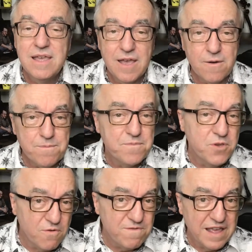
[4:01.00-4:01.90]
Help
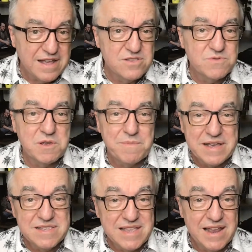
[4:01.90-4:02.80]
your fans
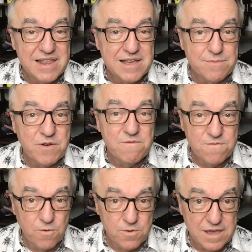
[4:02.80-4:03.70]
by standing up
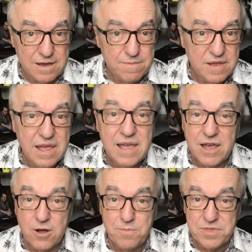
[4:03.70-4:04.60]
for them.
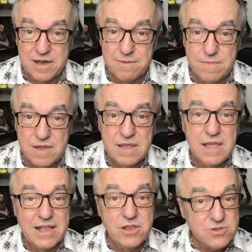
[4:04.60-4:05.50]
Help them
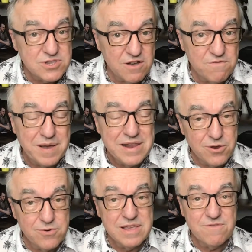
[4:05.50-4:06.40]
and yourself by
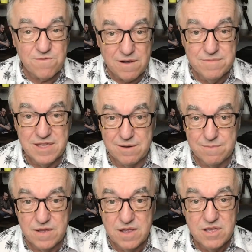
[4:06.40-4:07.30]
learning from
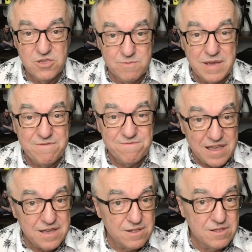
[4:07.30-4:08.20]
them. You may
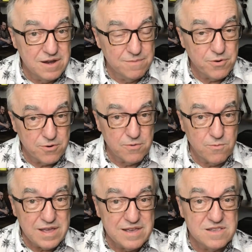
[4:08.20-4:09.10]
fail in important
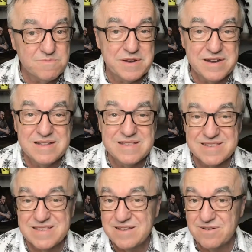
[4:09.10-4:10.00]
ways, but it is
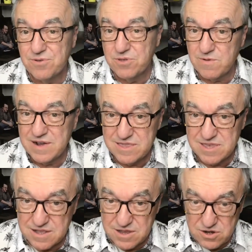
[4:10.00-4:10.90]
still the right
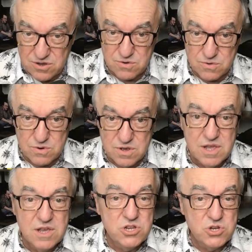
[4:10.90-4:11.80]
thing to do.
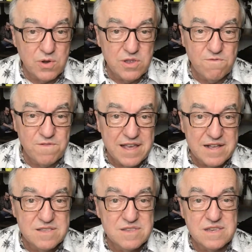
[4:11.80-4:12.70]
Join your
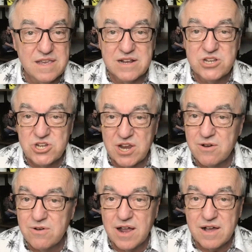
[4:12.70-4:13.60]
fans in a
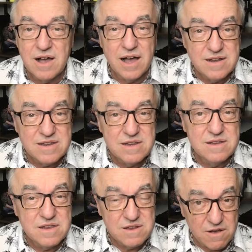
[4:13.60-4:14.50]
shared,
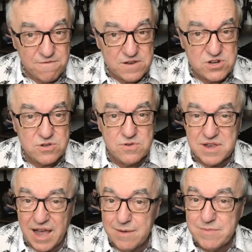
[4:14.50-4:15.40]
unofficial
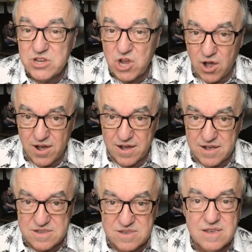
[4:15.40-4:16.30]
common
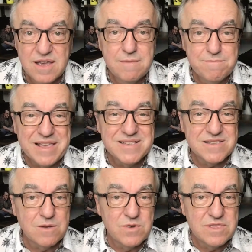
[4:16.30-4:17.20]
cause. Be
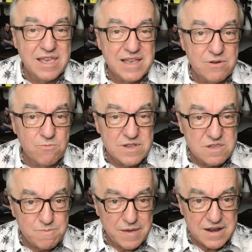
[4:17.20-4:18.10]
someone they can
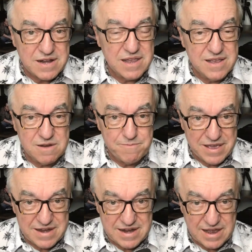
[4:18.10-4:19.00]
respect and
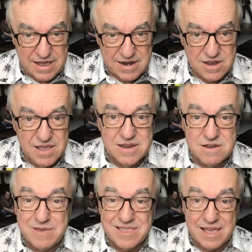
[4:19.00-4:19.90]
depend on.
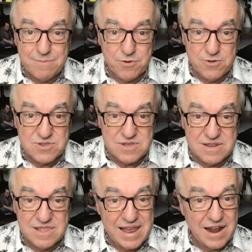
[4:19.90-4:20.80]
To be that
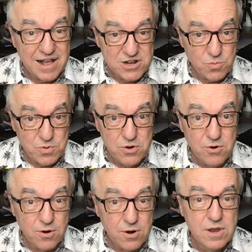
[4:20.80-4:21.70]
person, that
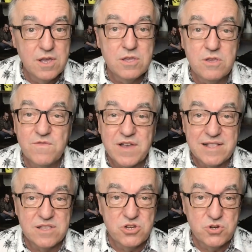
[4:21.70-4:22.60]
entrepreneur, you've
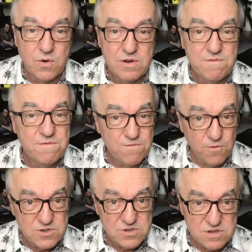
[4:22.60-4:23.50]
got to join
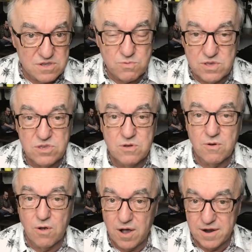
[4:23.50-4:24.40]
forces with
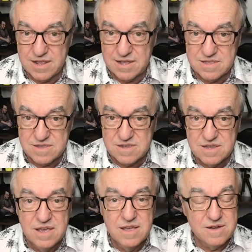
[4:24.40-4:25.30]
your audience.
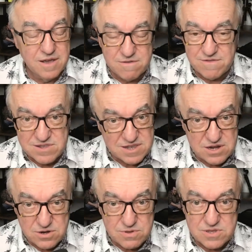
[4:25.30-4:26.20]
None of us
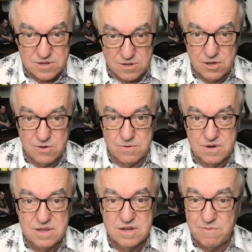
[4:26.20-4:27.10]
can do this
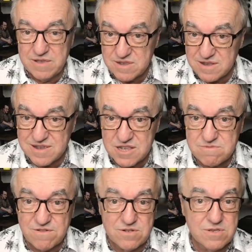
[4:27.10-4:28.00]
alone. To be
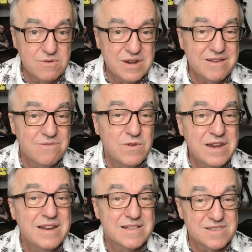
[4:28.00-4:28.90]
successful, we
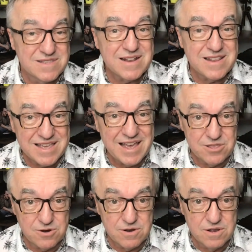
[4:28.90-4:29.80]
need to stick
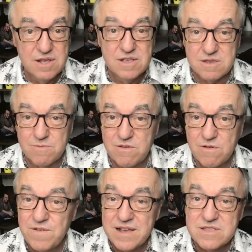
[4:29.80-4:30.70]
together. Some of
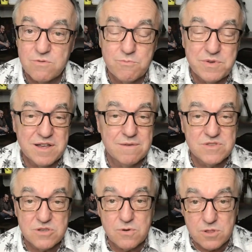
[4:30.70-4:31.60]
your fans will become
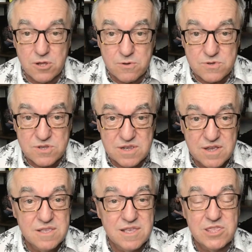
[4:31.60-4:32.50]
so close
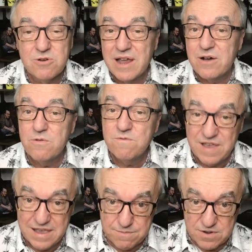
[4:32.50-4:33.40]
that they're now
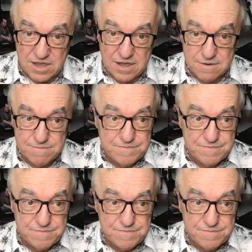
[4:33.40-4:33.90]
family.